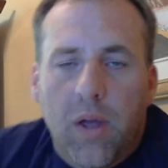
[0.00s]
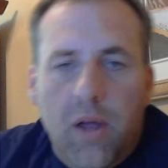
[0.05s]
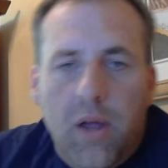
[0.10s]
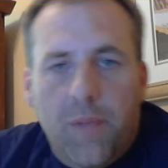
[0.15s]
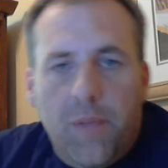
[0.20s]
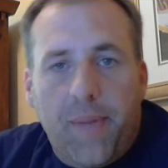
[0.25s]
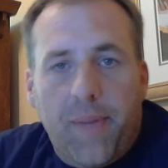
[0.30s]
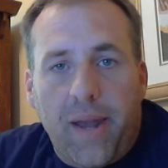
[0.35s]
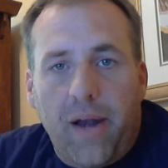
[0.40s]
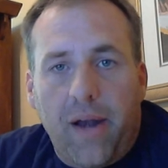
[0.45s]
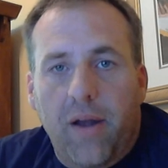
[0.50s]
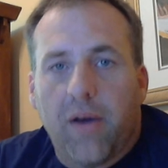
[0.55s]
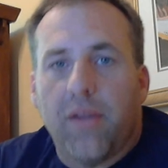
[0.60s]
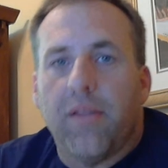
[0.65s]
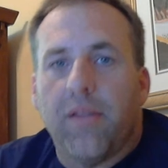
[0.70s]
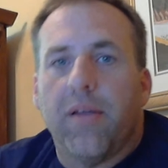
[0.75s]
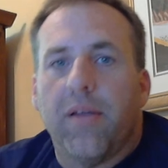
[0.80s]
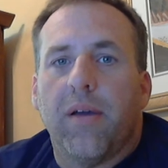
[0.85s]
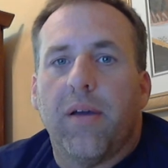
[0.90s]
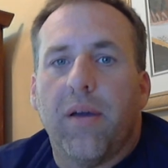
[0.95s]
Depending
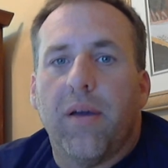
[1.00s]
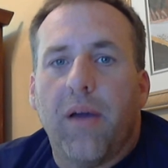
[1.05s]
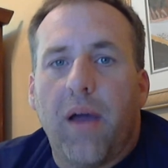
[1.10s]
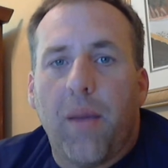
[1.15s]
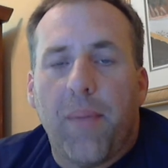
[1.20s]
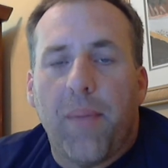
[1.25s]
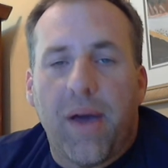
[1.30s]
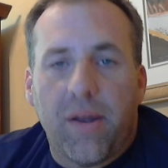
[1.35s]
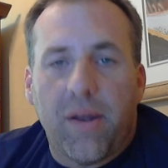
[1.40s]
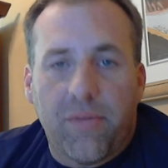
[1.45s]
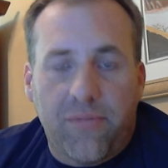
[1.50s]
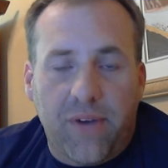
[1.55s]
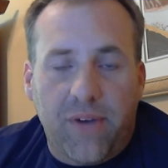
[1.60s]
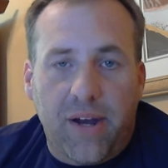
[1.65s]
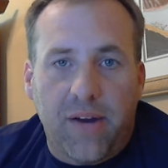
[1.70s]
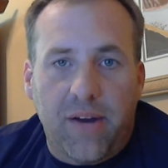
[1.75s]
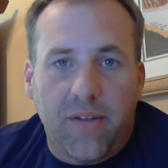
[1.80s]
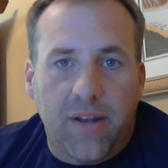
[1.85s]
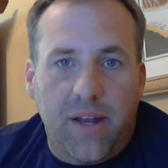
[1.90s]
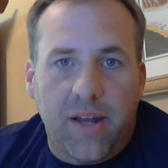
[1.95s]
on the amount of
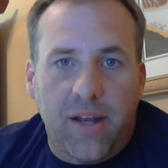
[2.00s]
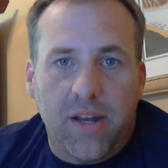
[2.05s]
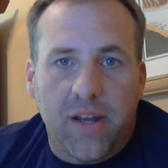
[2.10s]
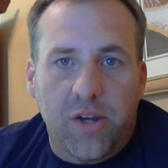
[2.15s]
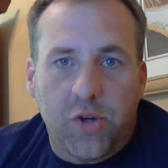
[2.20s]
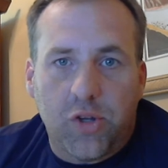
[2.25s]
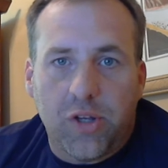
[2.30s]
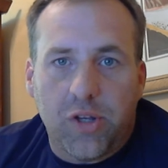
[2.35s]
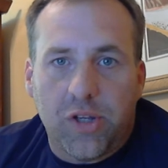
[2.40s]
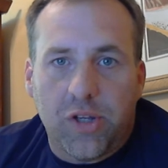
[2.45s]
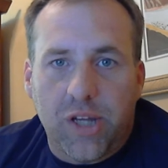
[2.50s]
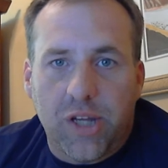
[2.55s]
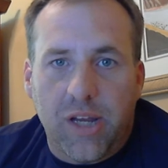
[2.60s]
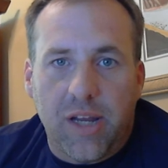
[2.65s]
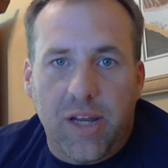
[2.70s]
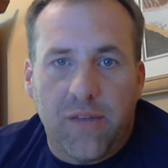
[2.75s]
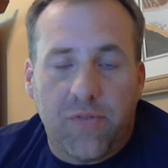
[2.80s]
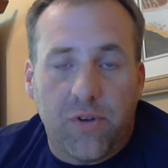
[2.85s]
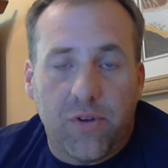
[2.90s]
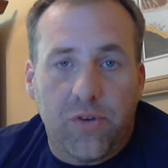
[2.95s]
fire that I initially
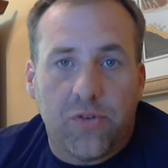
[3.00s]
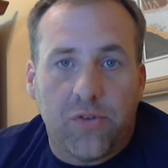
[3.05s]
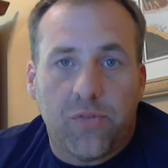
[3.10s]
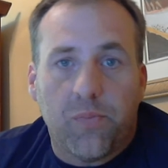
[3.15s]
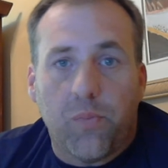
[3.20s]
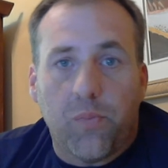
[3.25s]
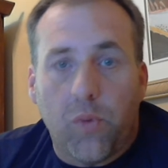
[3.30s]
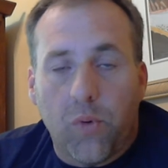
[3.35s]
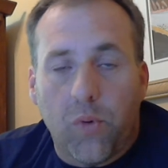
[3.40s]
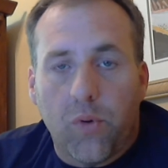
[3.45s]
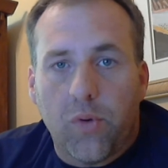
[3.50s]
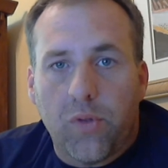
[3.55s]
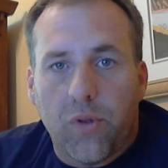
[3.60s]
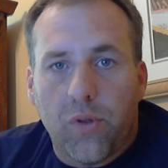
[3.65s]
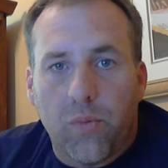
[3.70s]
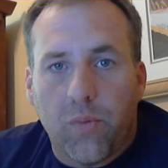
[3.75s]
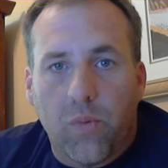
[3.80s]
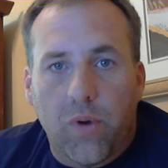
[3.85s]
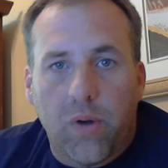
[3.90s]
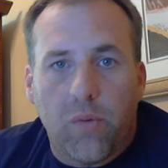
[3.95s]
see, if there's more
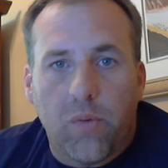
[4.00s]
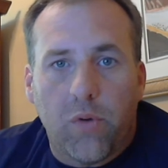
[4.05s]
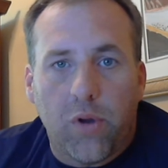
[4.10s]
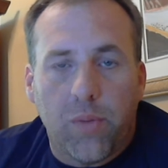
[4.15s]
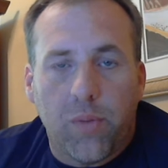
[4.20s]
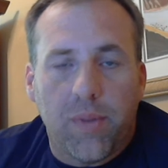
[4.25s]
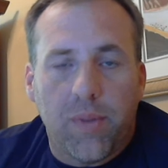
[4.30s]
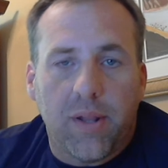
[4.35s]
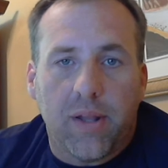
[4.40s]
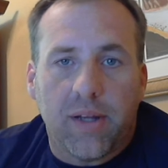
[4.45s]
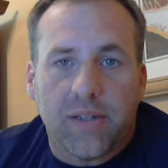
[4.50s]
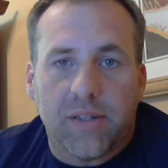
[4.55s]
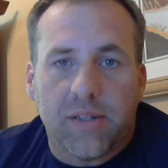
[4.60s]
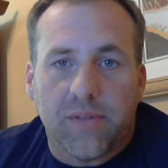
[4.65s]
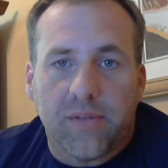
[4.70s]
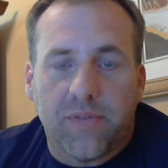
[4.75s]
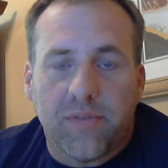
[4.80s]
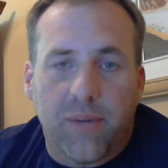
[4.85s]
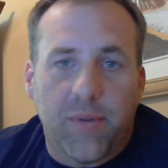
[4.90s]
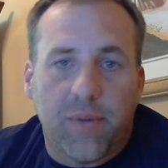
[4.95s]
than one room at Lex
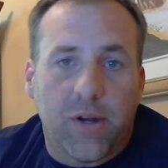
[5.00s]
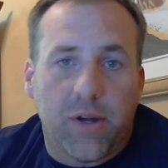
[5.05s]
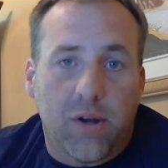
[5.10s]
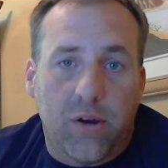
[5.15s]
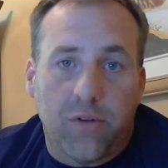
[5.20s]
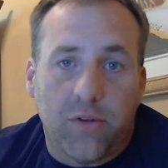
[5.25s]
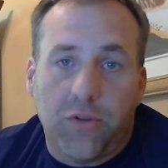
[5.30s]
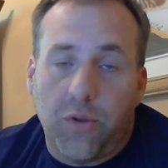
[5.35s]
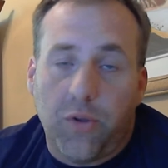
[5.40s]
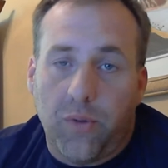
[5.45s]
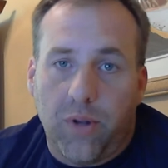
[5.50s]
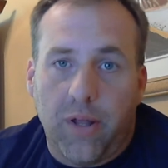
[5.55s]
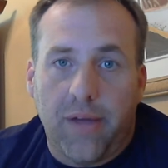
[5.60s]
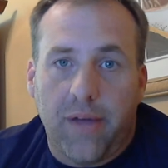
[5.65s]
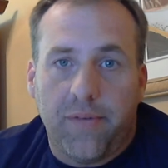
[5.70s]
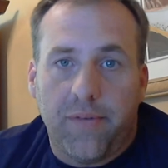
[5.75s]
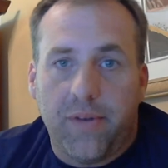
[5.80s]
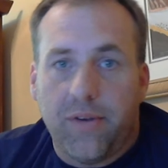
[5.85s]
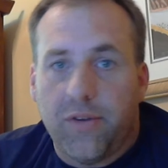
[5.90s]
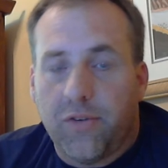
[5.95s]
on fire, I'm going to call
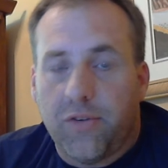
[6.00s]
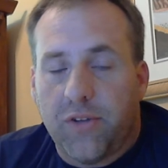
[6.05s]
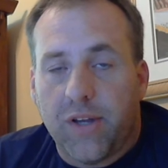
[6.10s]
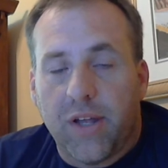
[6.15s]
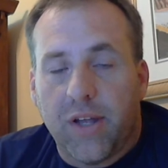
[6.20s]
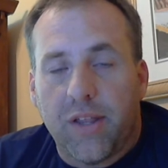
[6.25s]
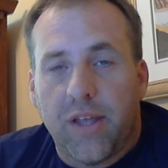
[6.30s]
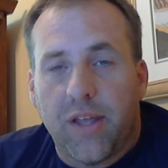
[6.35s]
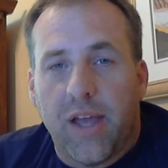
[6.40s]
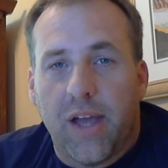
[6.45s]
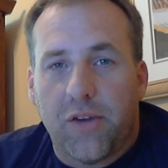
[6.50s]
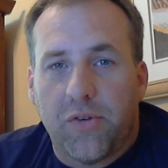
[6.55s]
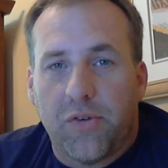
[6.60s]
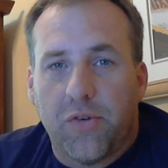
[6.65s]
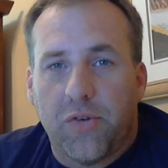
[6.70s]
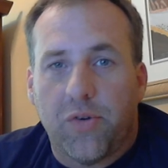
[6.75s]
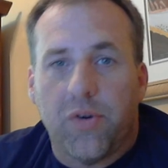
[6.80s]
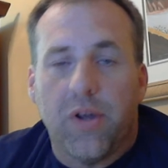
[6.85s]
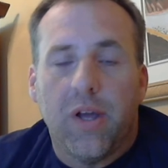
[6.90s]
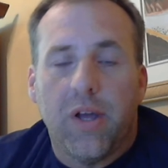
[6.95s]
211 just to get the
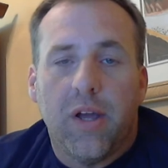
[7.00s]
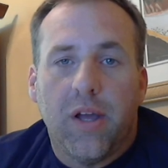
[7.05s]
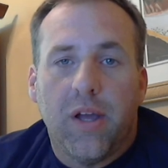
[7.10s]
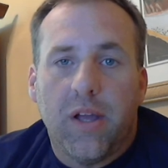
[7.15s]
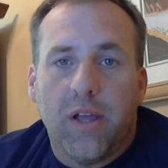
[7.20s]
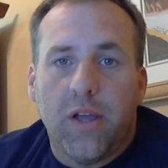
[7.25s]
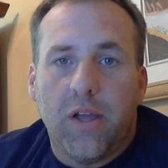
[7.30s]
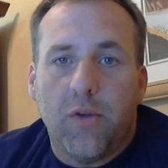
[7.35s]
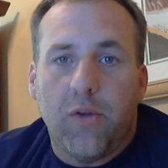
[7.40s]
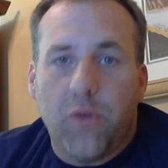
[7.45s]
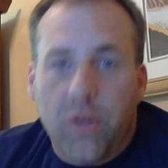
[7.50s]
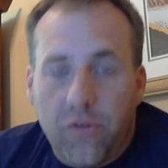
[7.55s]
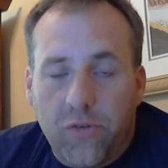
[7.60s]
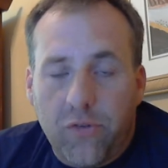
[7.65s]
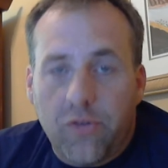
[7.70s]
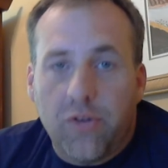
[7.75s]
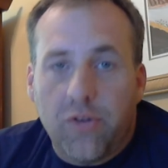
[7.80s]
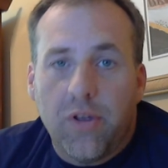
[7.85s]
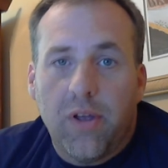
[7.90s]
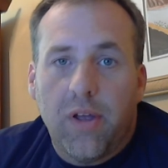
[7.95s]
extra
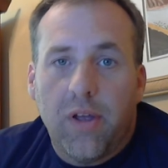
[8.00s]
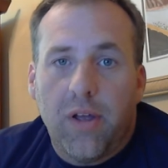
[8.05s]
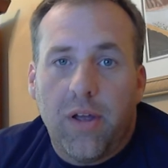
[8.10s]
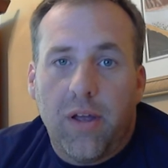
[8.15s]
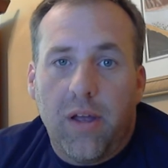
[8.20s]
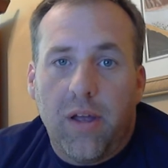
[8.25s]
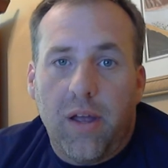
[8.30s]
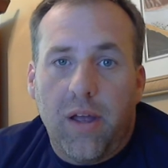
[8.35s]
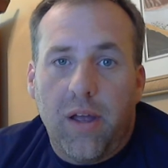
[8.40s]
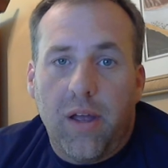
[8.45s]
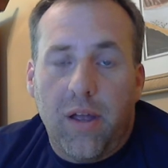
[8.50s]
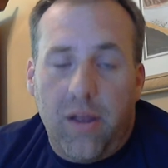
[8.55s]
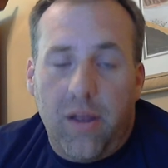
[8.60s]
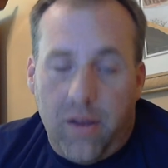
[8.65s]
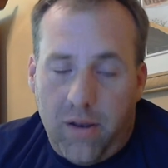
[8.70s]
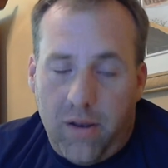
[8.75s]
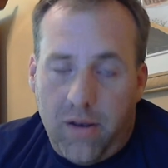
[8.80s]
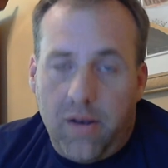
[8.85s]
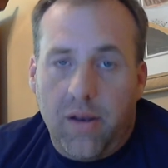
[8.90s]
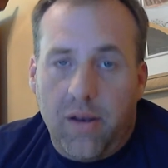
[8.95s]
units
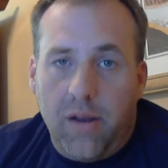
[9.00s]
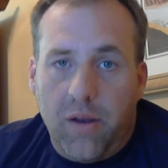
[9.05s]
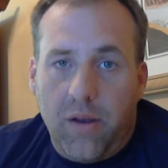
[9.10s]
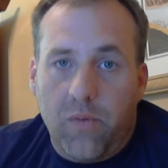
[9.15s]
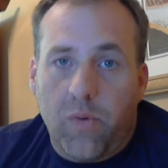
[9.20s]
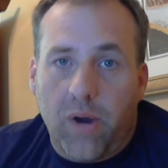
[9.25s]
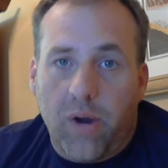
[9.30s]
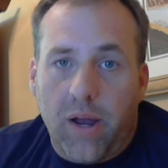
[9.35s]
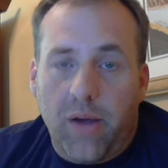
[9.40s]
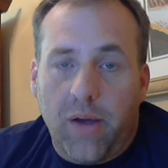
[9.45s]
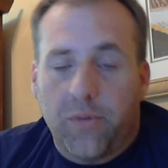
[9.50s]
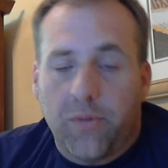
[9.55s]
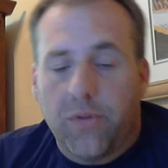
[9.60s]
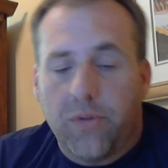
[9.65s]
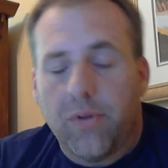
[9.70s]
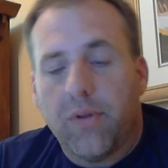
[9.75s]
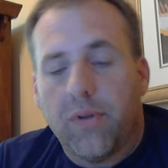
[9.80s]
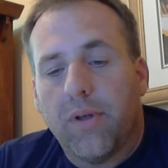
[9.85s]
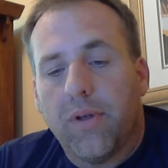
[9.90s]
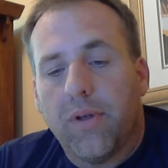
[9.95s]
en route.